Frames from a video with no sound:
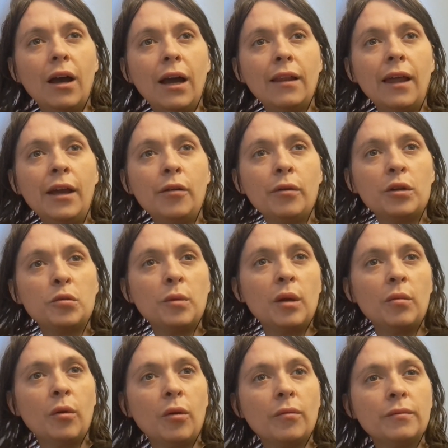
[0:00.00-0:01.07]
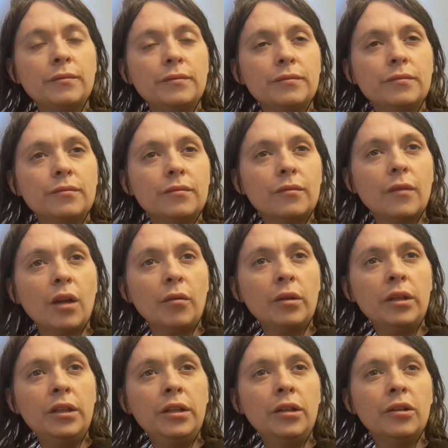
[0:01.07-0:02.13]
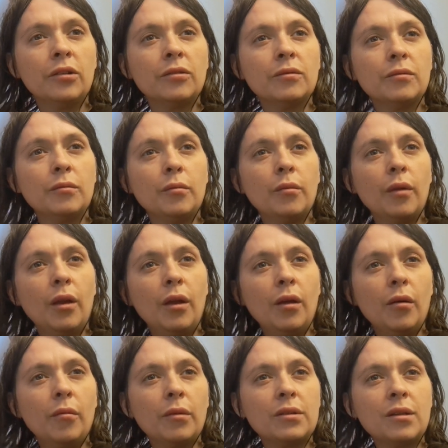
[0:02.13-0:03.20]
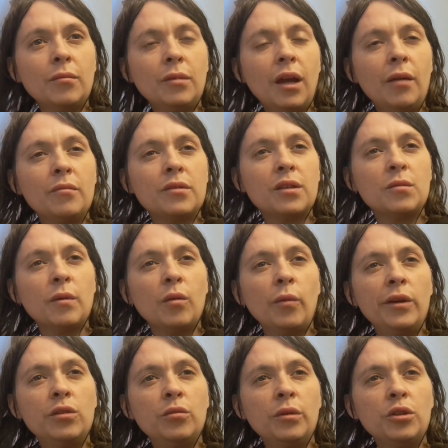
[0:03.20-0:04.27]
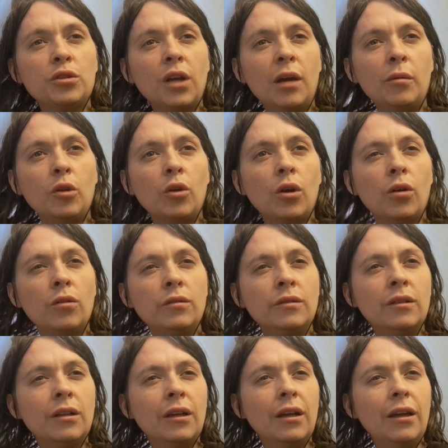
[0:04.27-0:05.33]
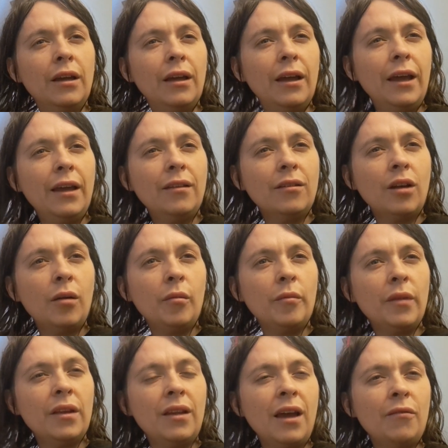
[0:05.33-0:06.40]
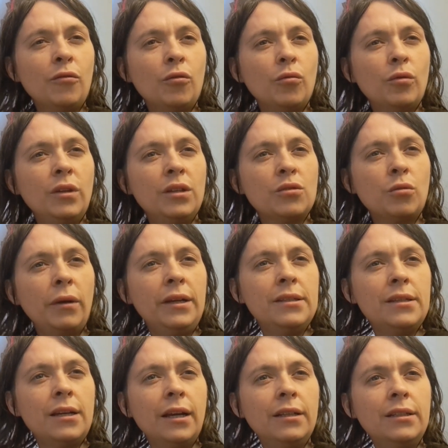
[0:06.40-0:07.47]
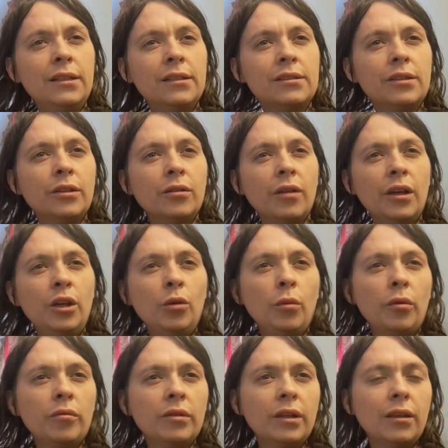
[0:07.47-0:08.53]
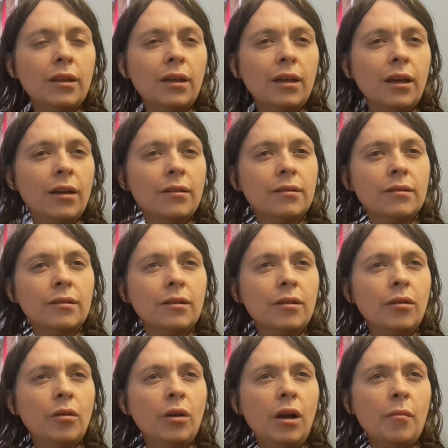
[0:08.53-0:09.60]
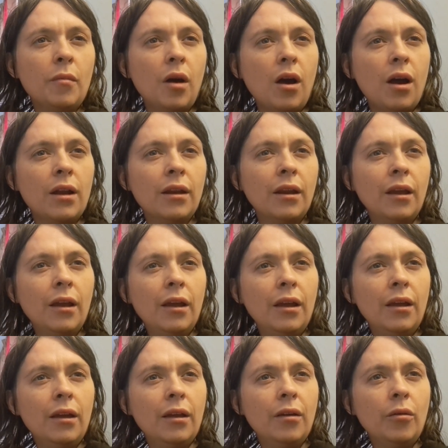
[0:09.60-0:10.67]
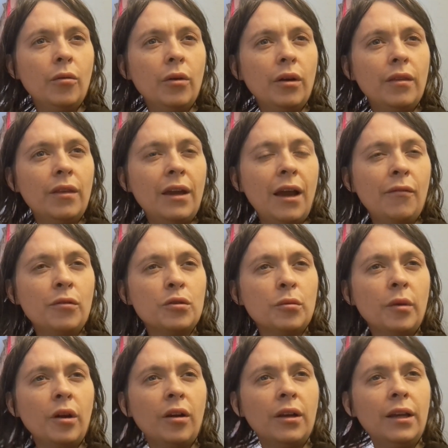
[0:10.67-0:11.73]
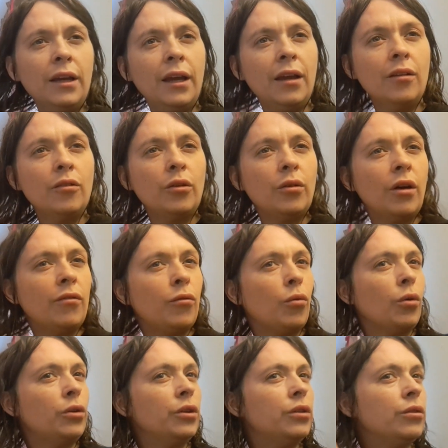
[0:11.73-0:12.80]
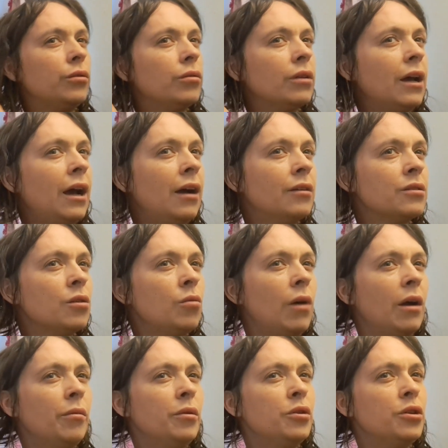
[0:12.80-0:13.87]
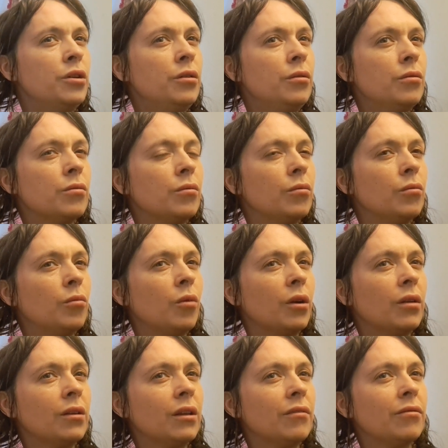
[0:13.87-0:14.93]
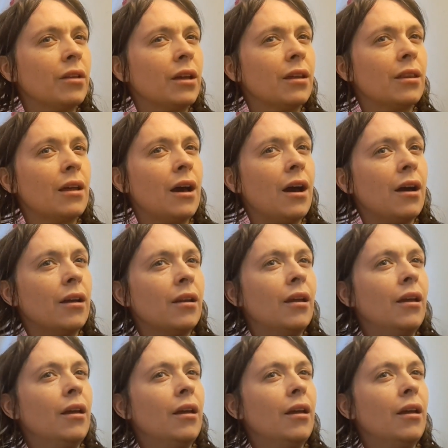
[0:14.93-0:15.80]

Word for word: I like rich people. I really do. But sometimes they spend way too much time alone and come and have these crazy ideas that you're like, you weren't really thinking, come on. The average American can't do, afford to do that. So why would you want to live like that?